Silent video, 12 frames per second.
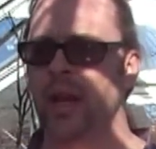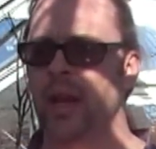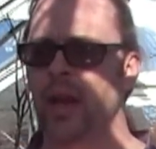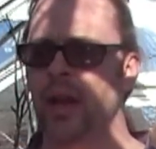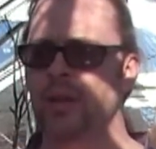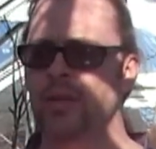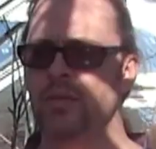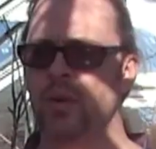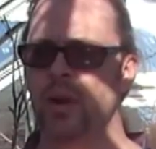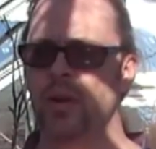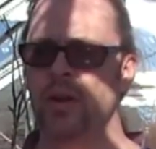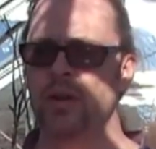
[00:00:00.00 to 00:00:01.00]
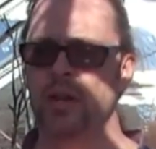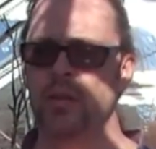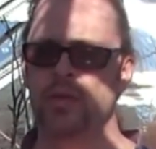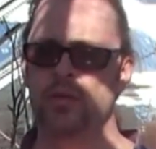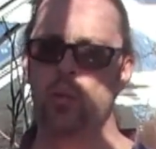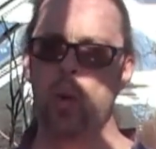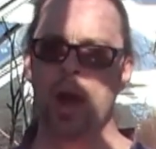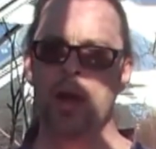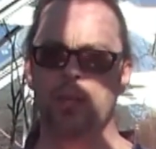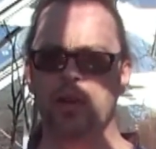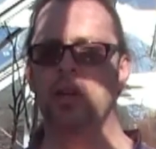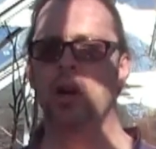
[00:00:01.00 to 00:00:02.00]
And what I'm going to do is weigh
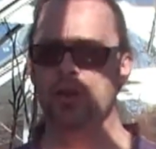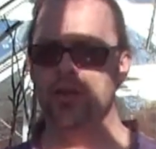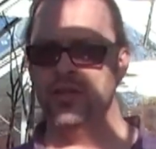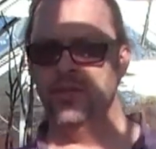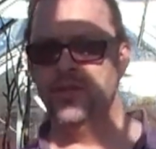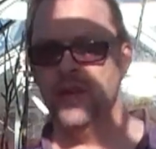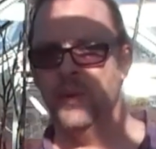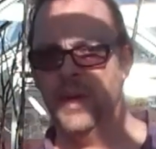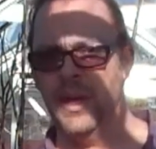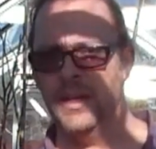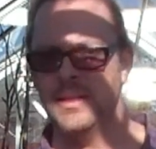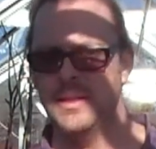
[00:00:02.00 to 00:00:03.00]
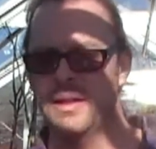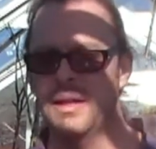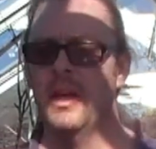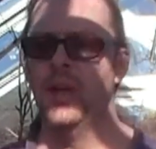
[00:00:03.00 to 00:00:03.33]
up the cost of doing it